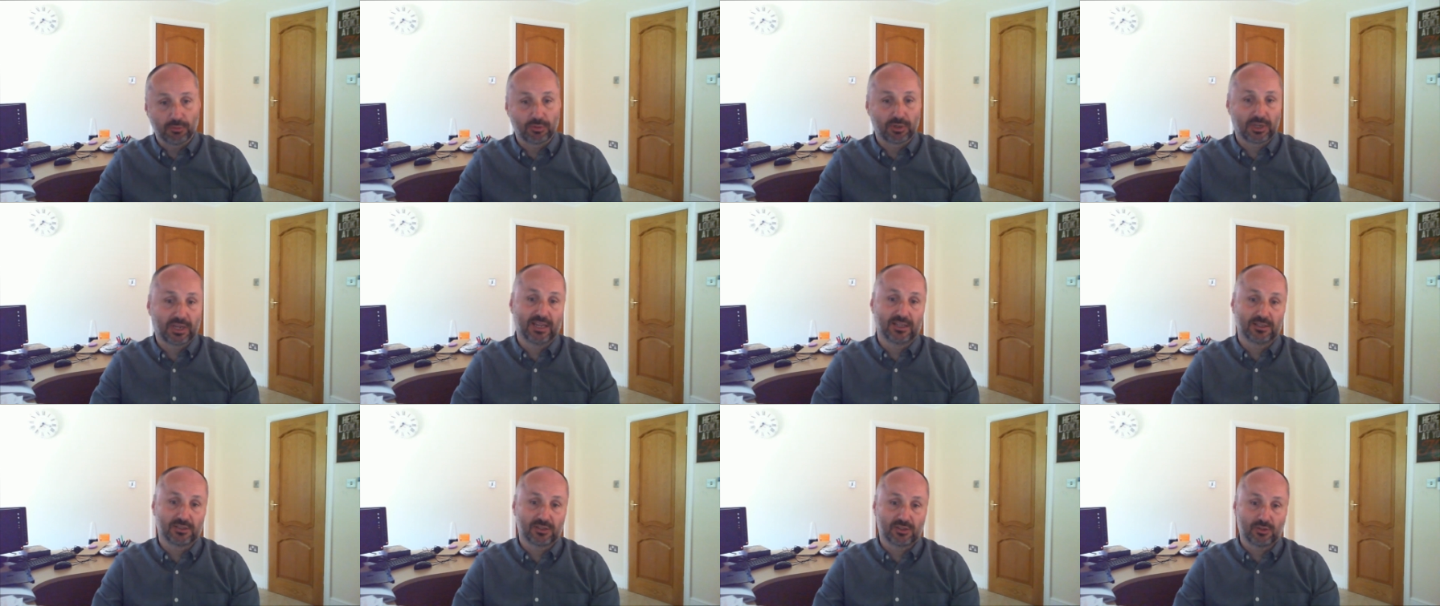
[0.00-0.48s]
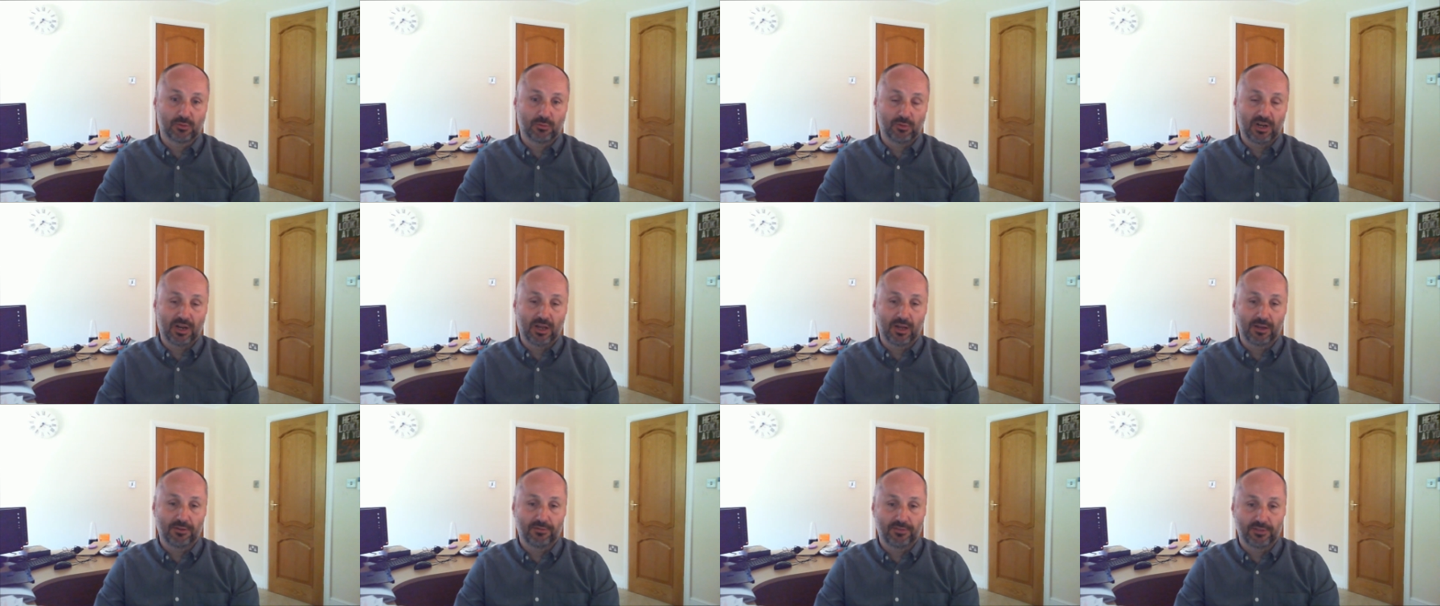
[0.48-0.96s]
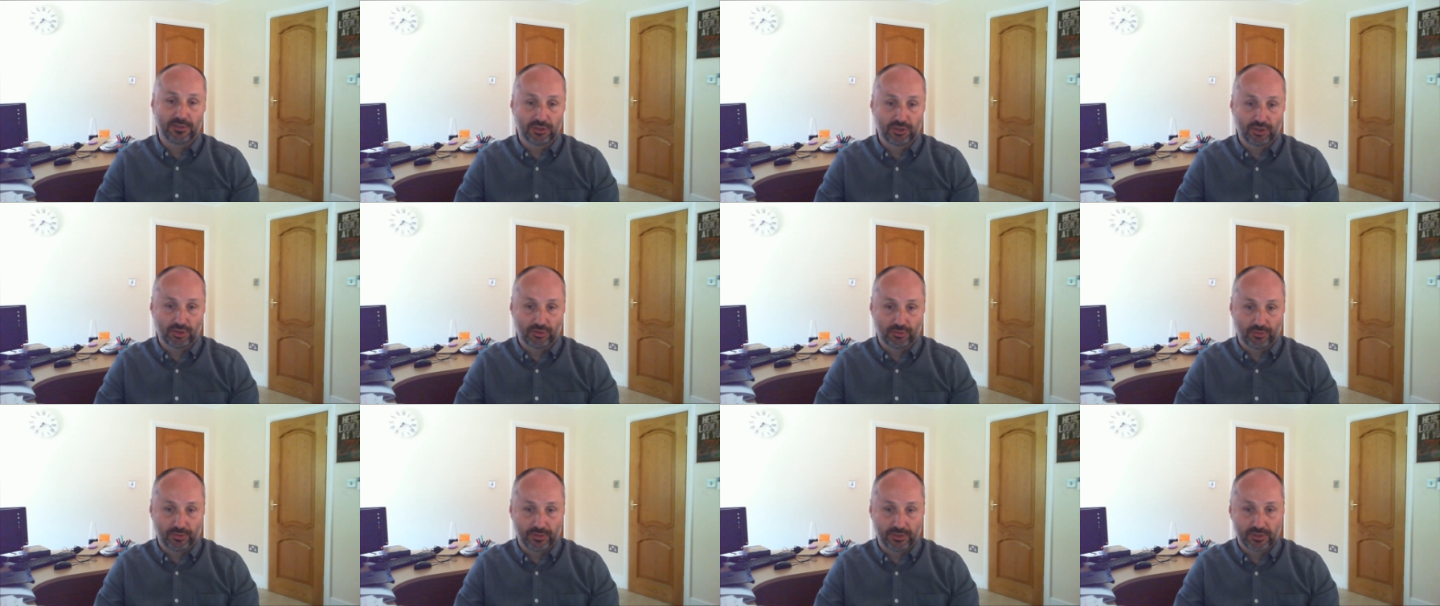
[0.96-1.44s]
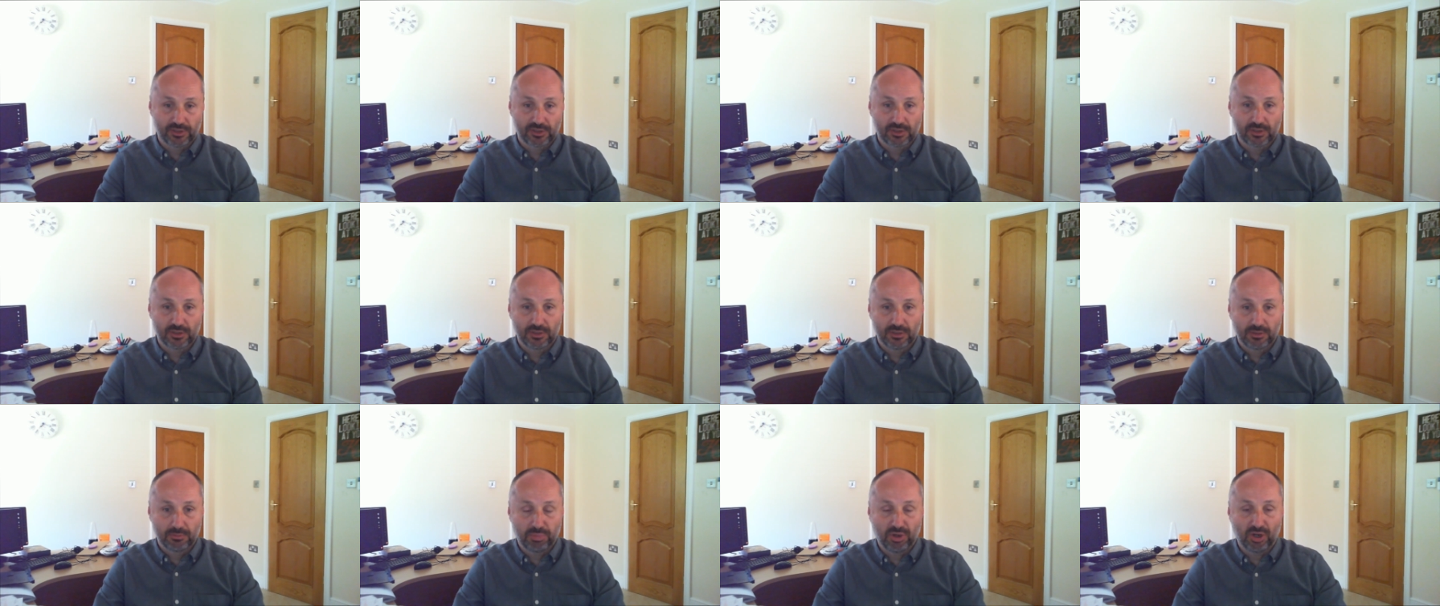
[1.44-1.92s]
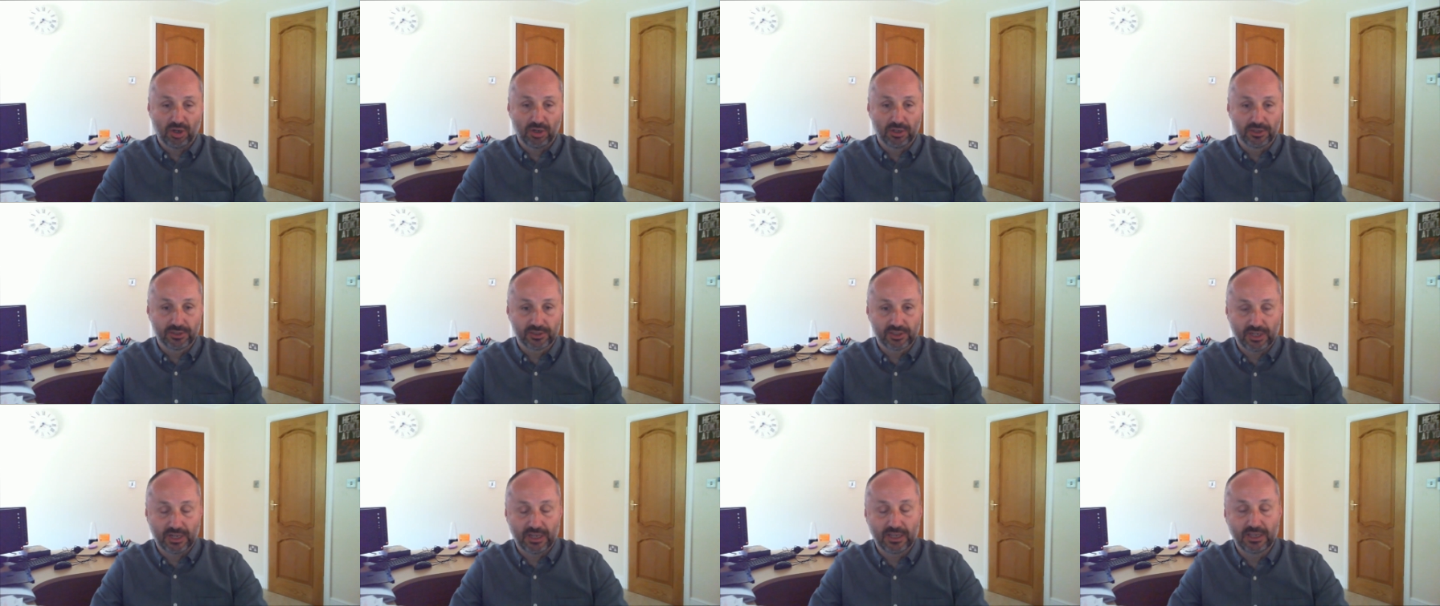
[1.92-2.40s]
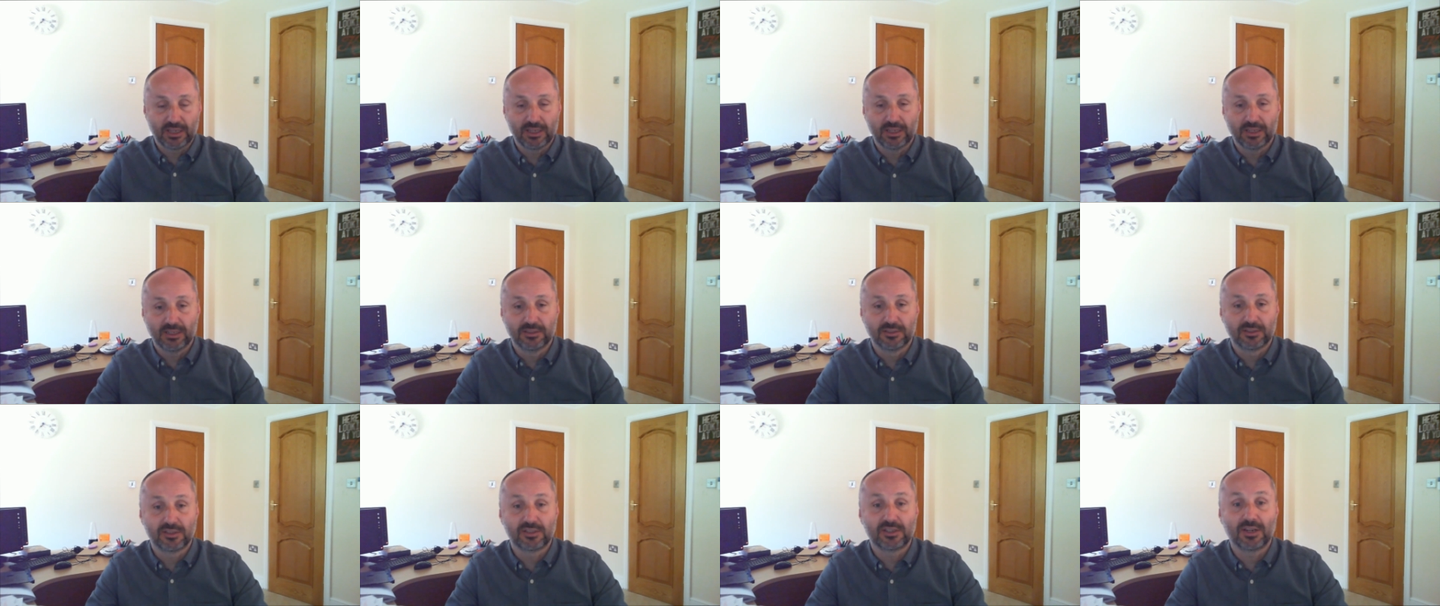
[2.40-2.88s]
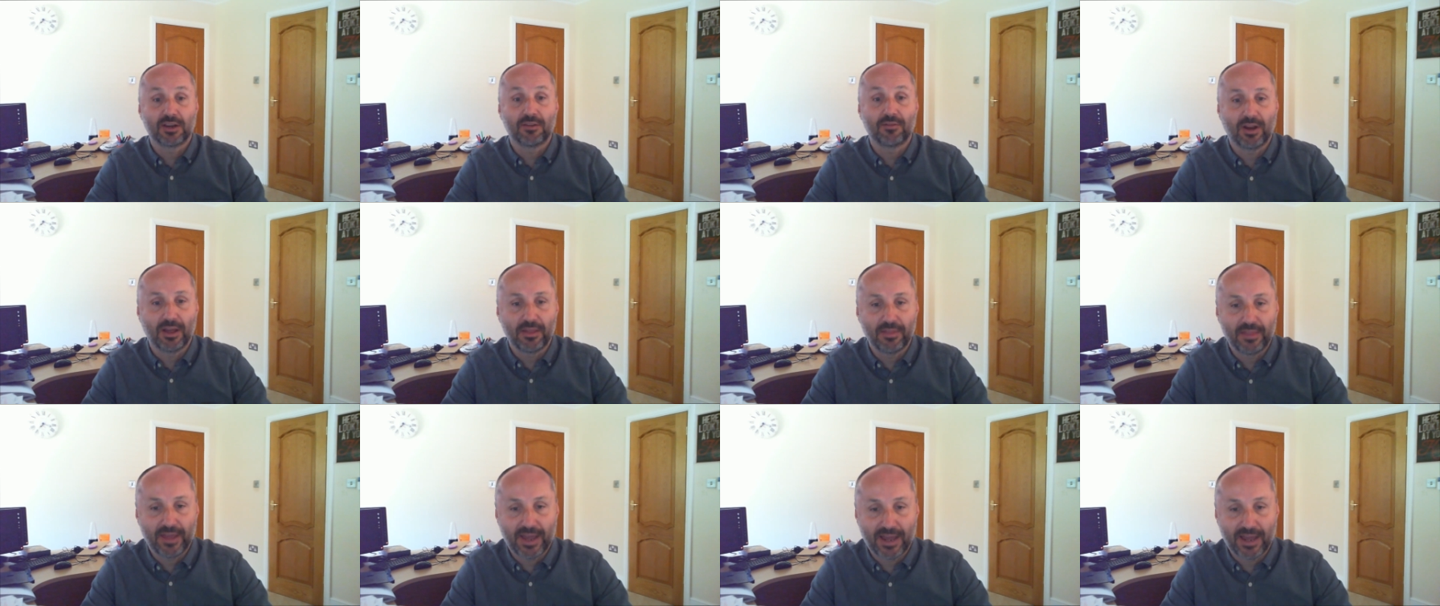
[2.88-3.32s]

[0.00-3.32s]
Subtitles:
cancel the life insurance policy and stuff like